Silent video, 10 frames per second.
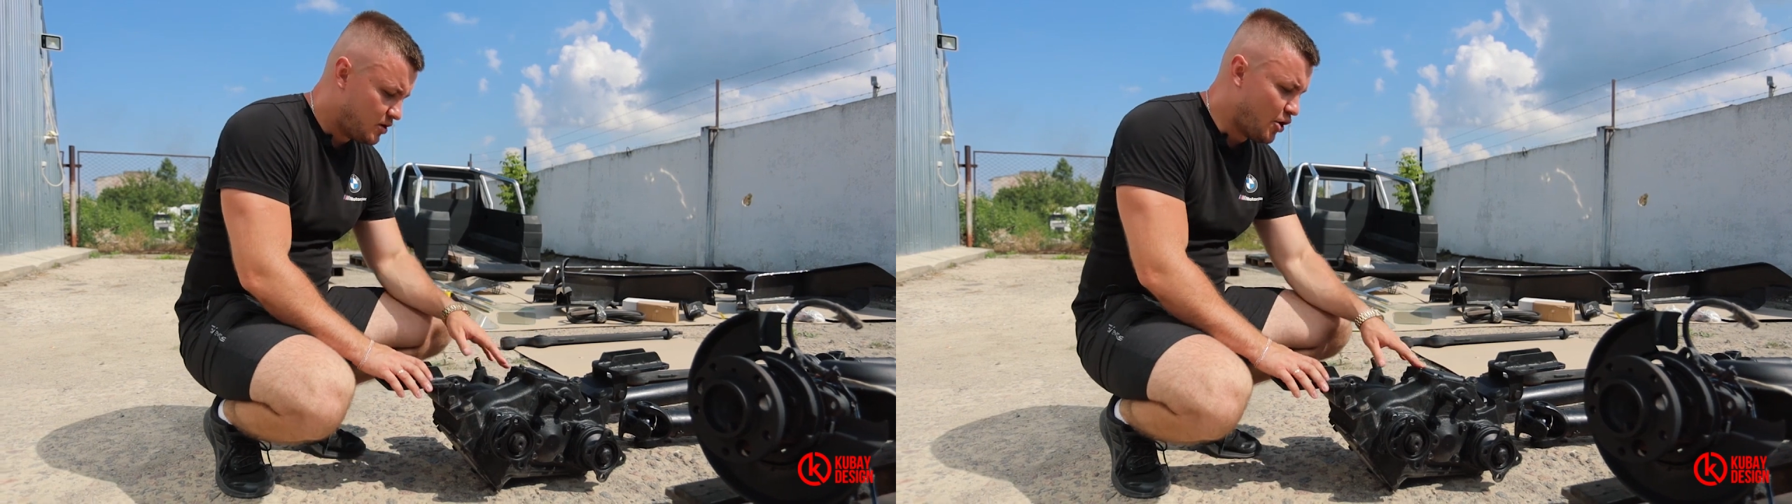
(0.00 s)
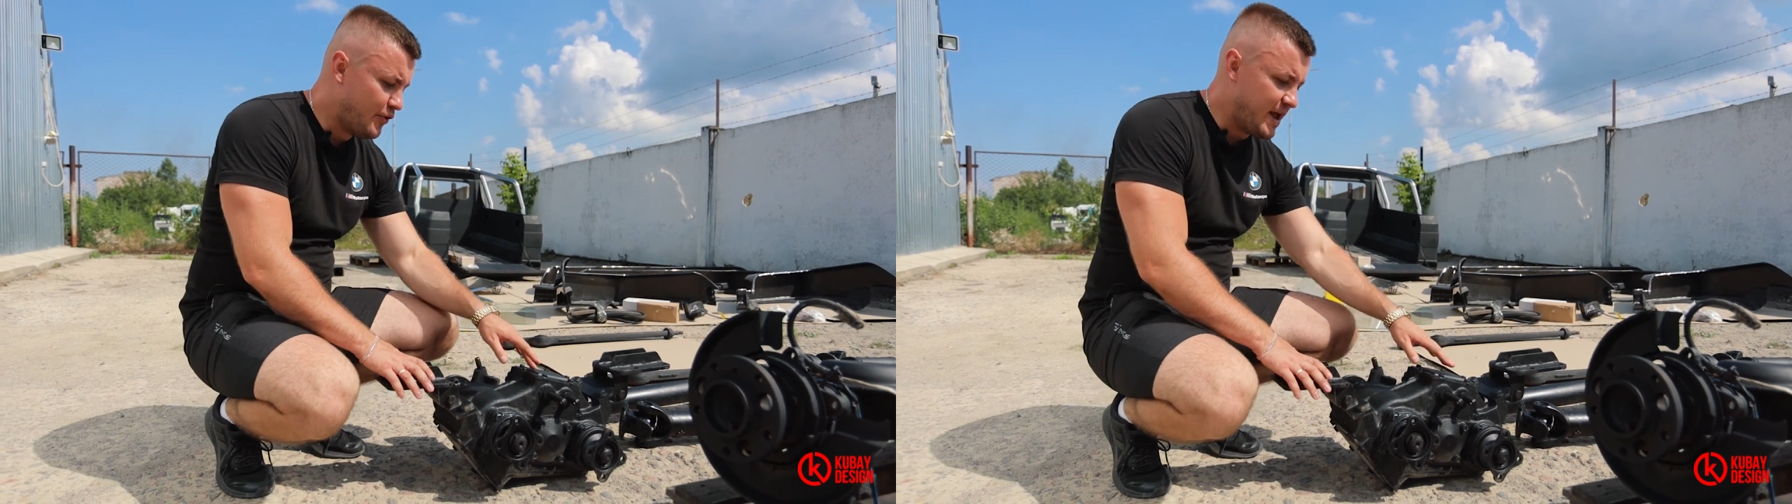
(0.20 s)

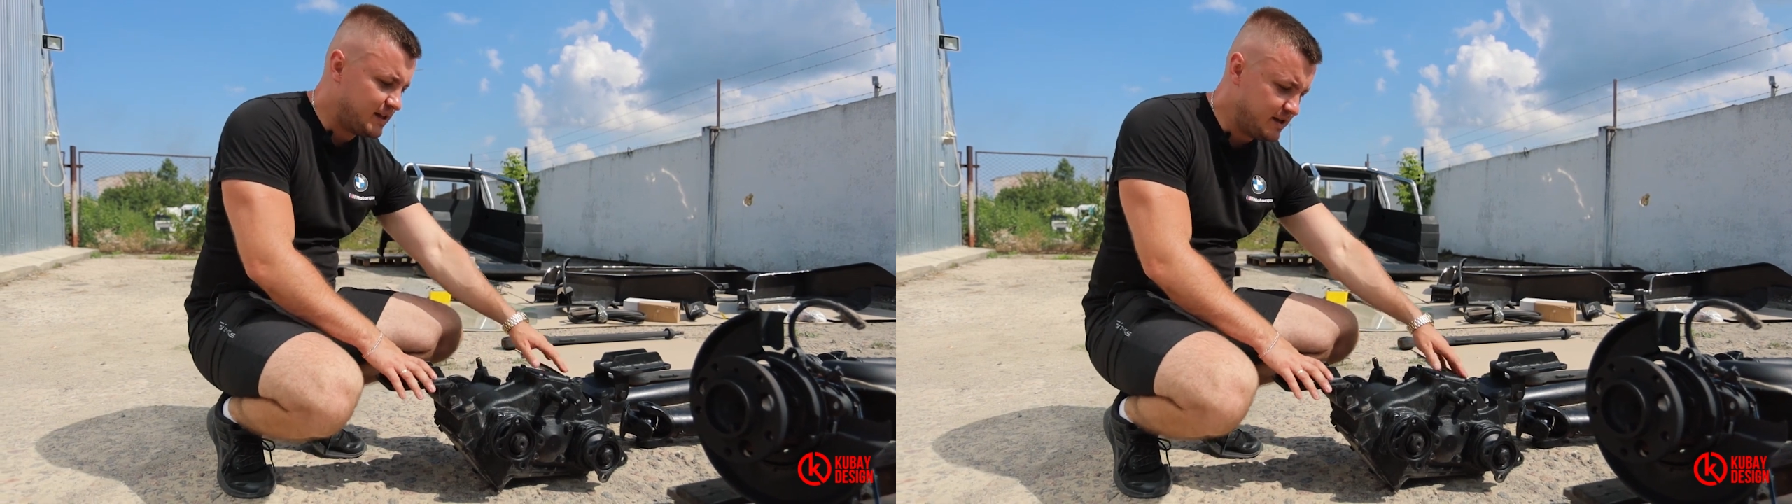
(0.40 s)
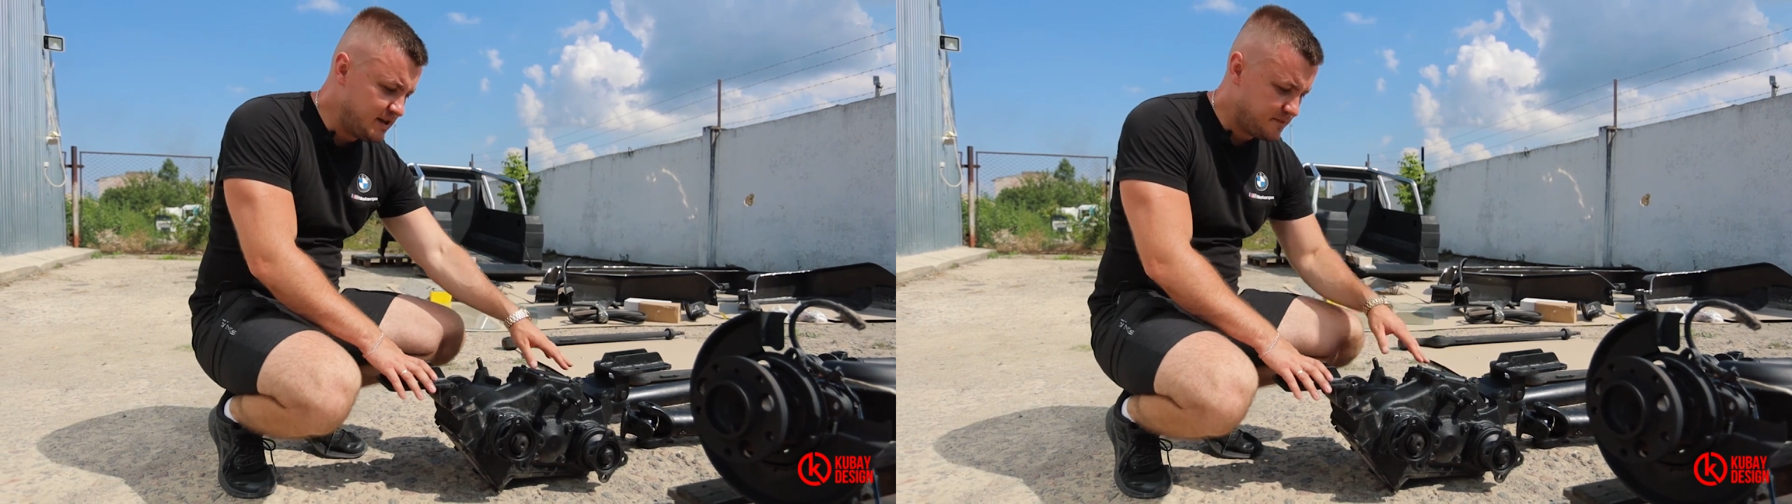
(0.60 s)

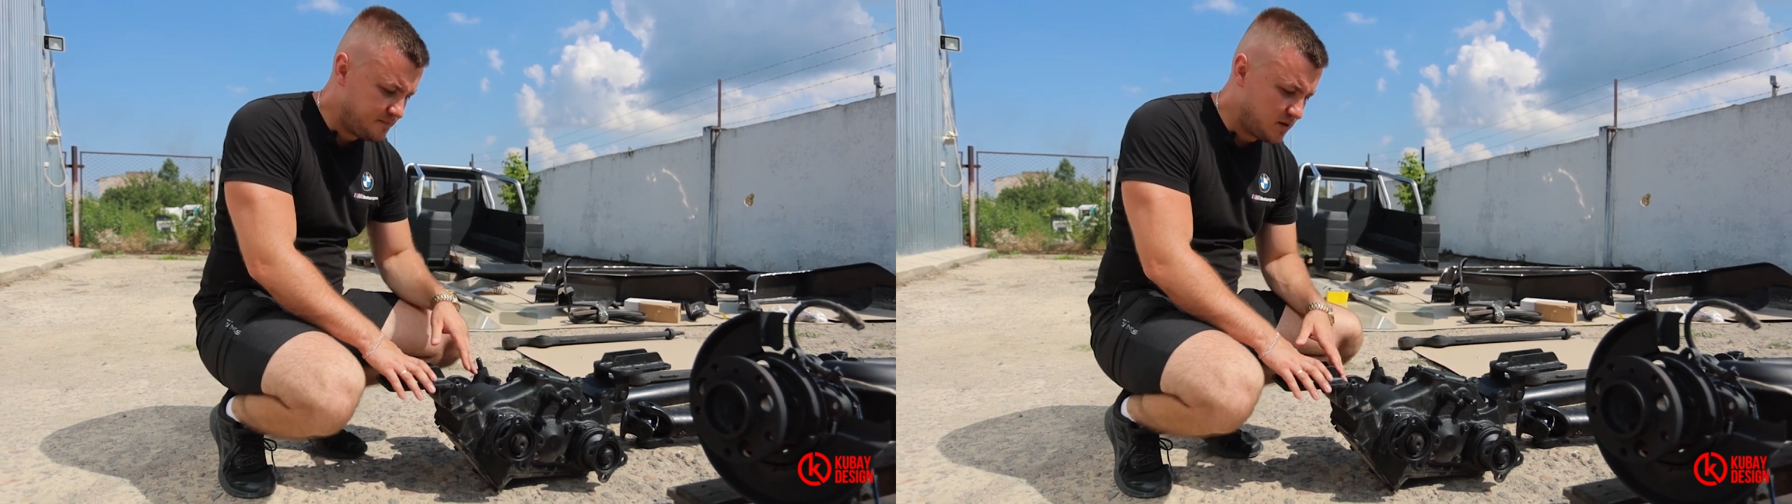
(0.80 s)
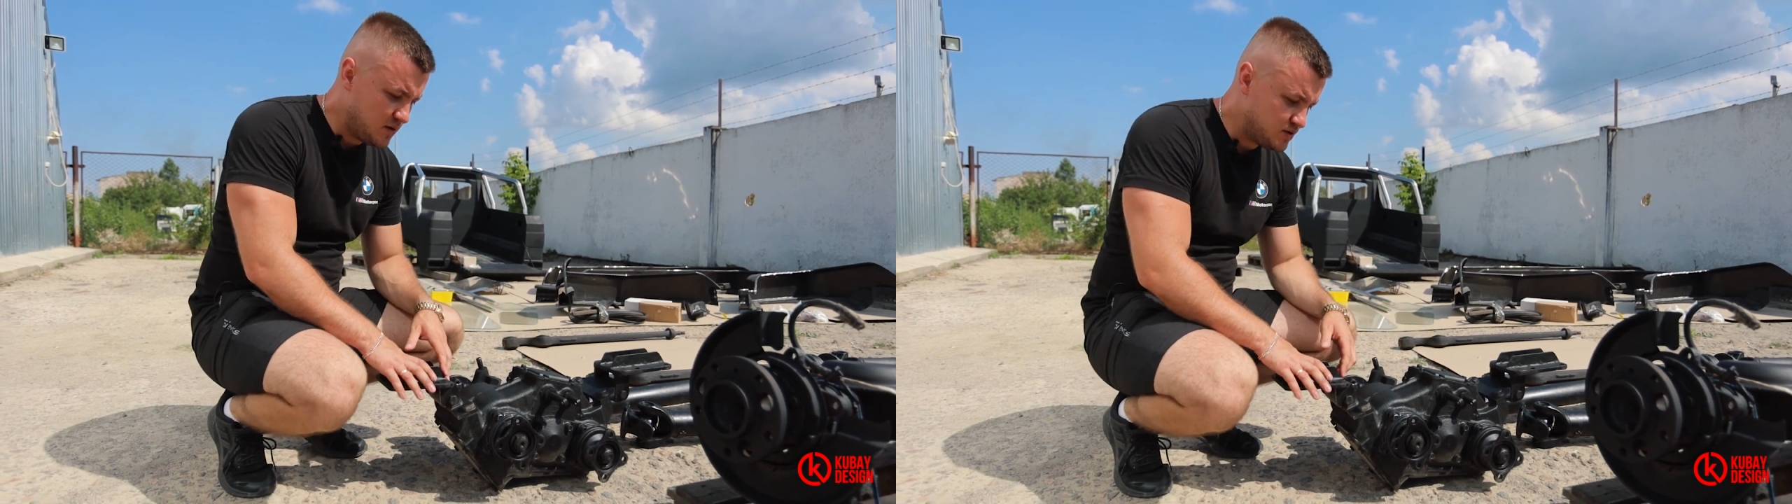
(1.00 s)
correctly,
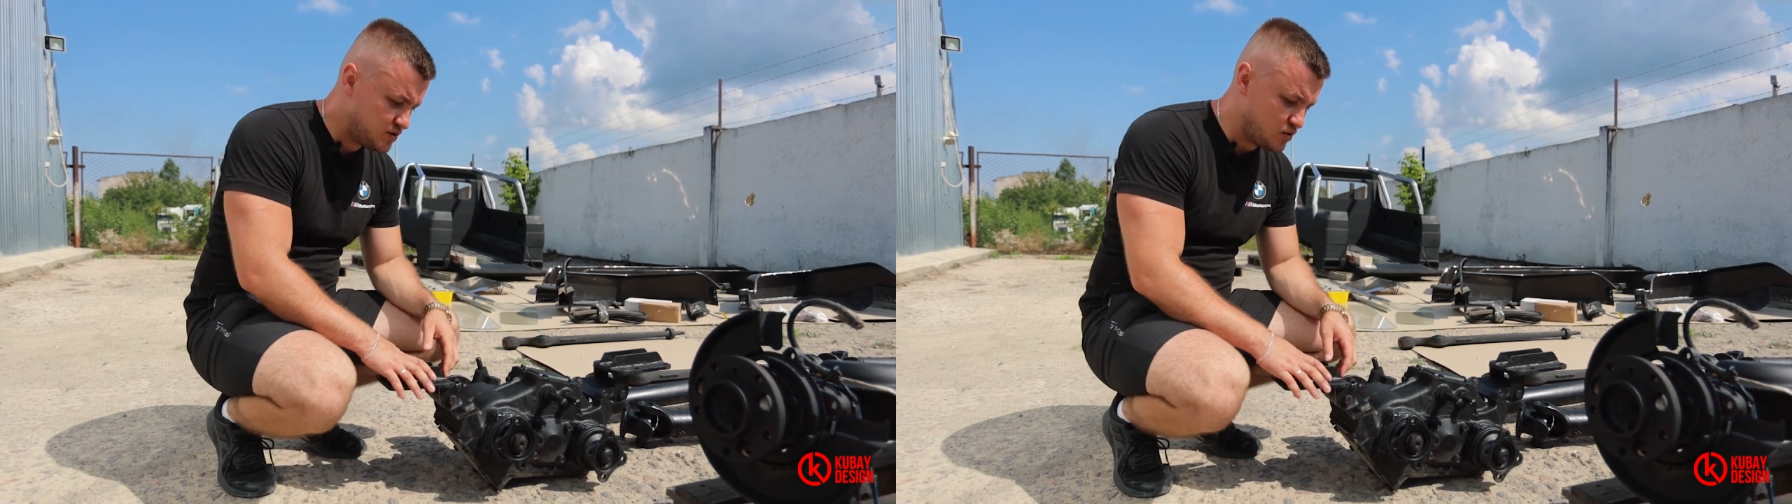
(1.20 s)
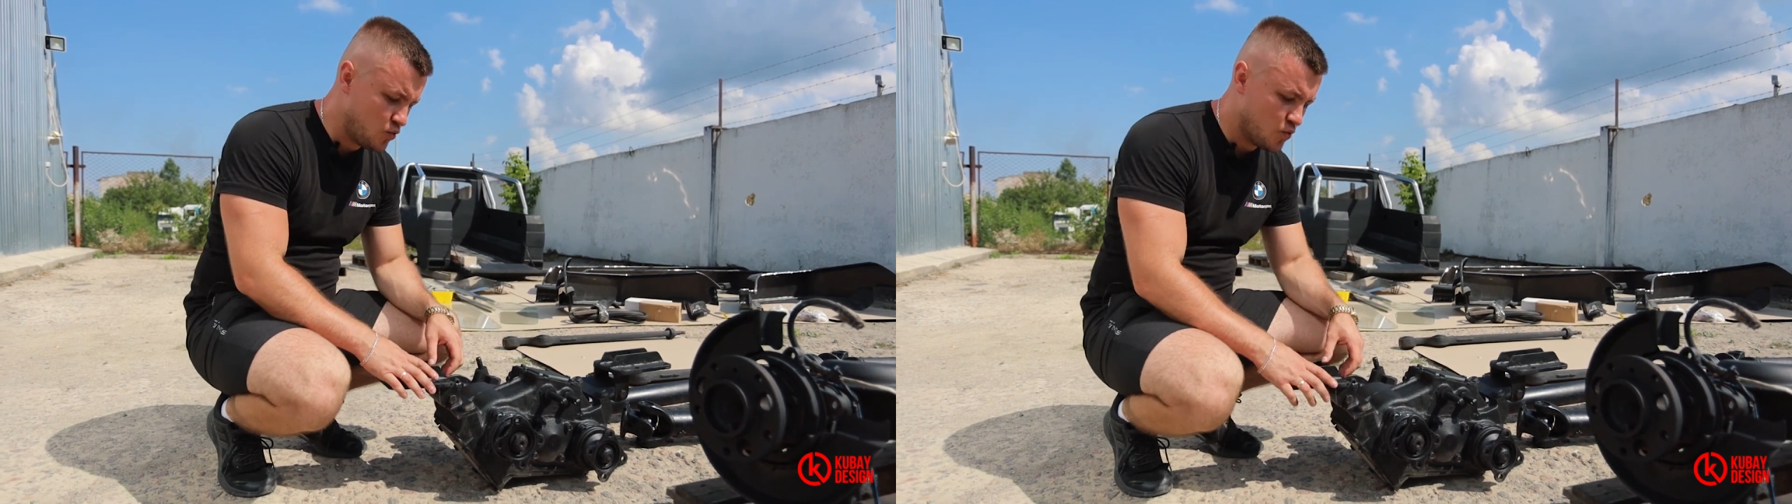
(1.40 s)

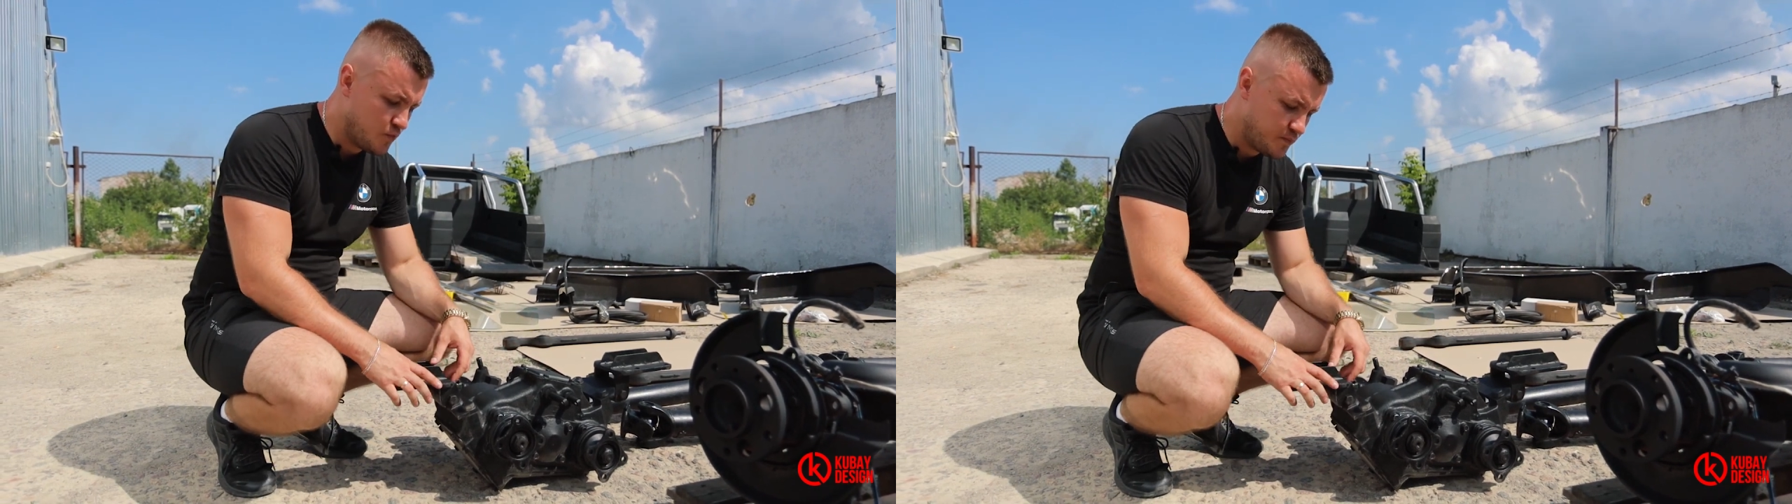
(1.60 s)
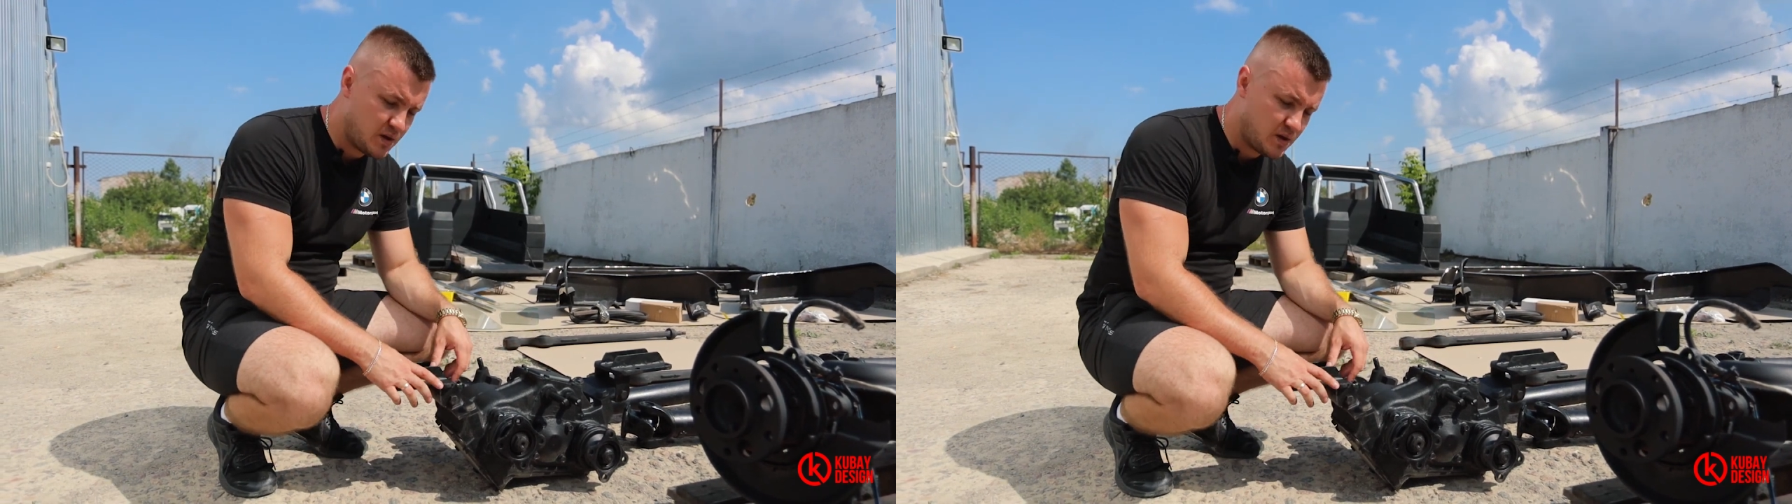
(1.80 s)
so